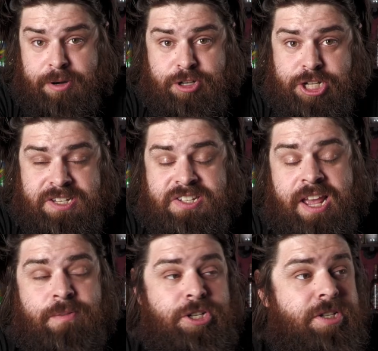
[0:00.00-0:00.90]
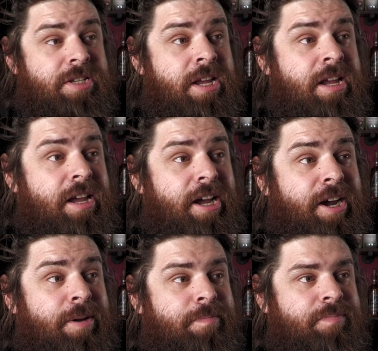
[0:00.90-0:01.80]
and jelly sandwiches.
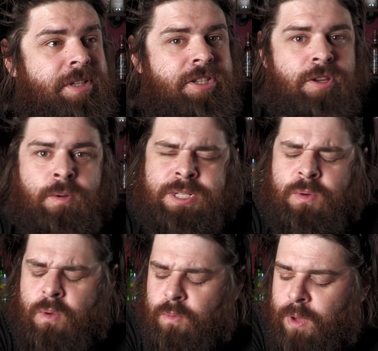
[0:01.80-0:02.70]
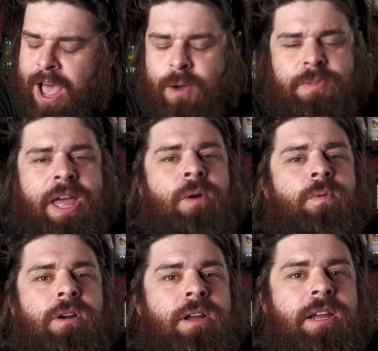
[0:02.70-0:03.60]
So I was like, well, how would that
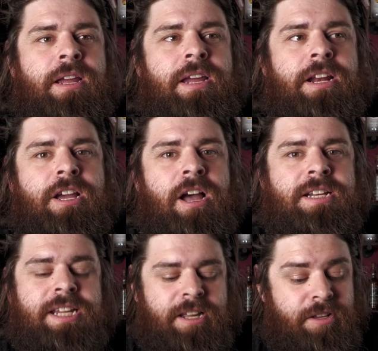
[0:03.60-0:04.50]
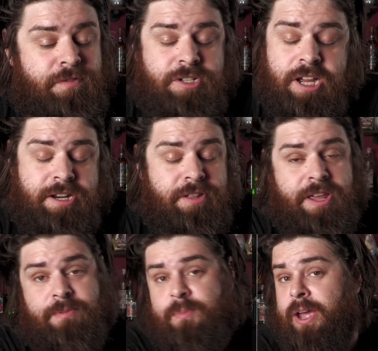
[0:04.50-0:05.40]
work in a cocktail? The first cocktail that
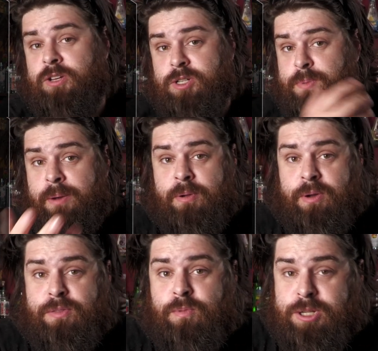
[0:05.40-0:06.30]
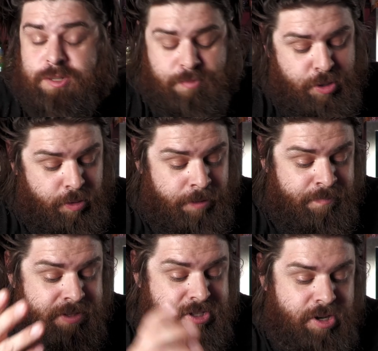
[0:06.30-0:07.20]
came to mind to experiment with was the Mule,
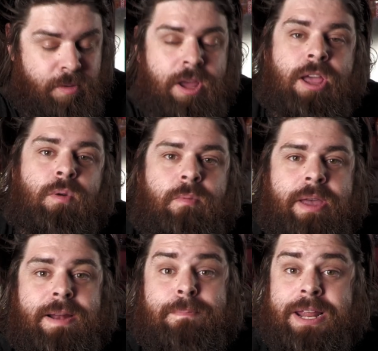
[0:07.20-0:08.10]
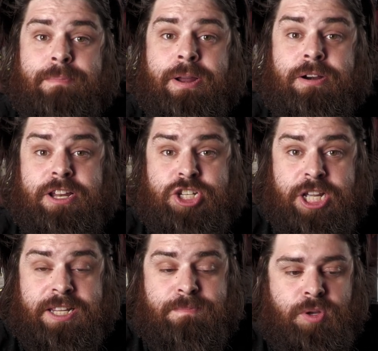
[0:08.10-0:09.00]
so we made a peanut butter and
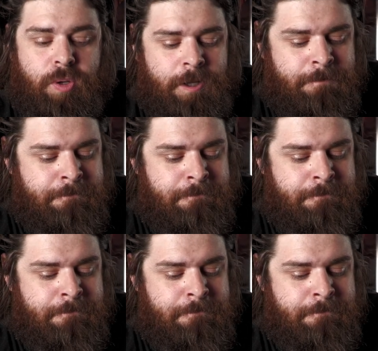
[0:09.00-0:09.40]
jelly Mule.